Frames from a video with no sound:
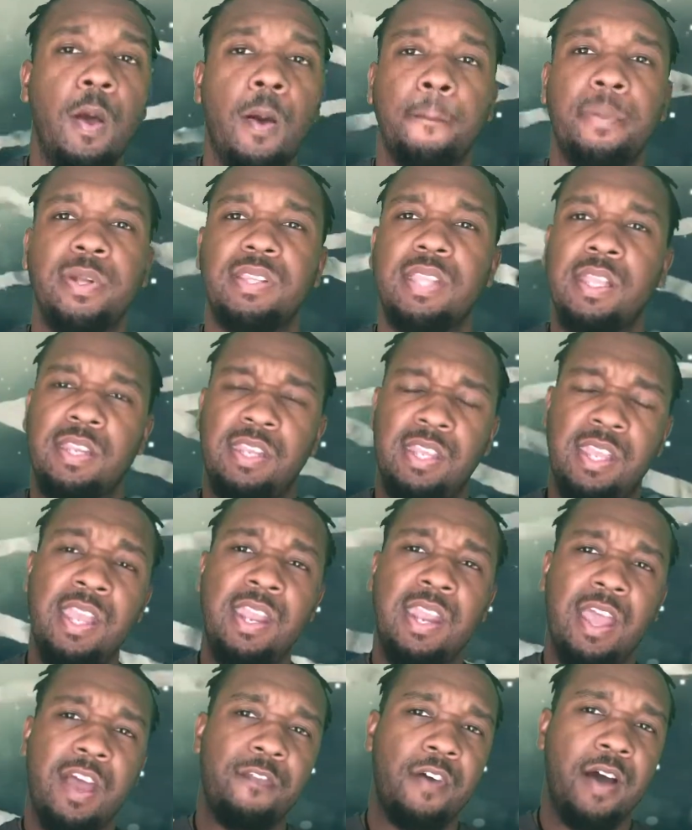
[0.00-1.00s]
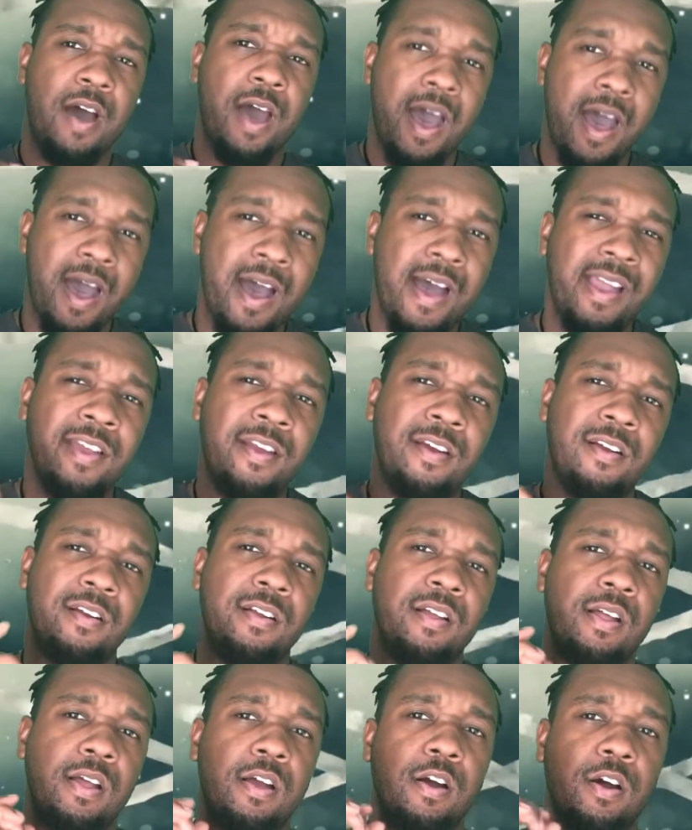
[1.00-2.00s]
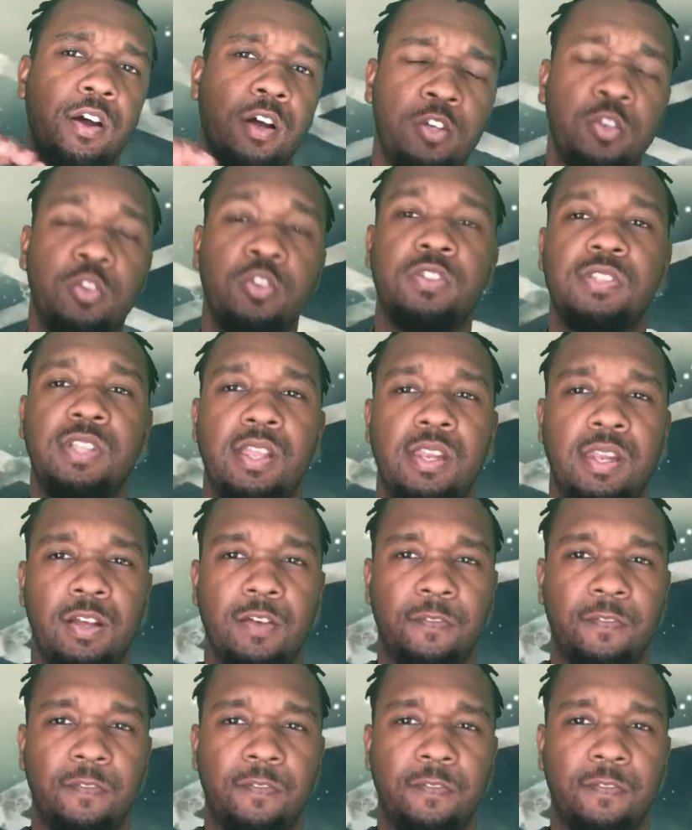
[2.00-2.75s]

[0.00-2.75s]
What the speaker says: but they did have a higher understanding